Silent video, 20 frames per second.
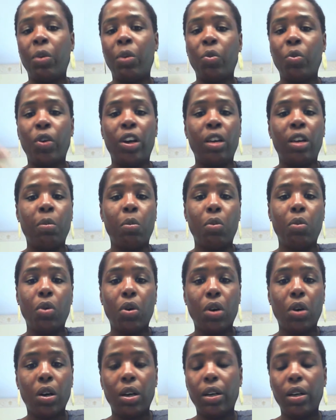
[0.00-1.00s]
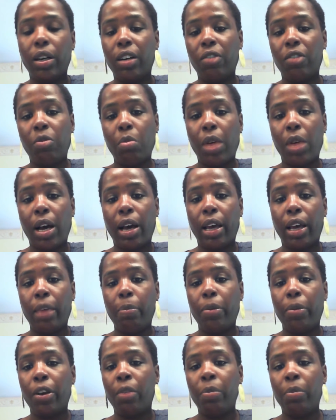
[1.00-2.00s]
wearing more of my
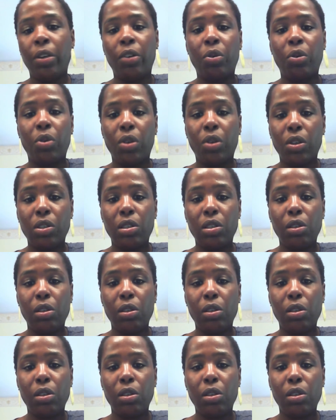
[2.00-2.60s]
Bare Minerals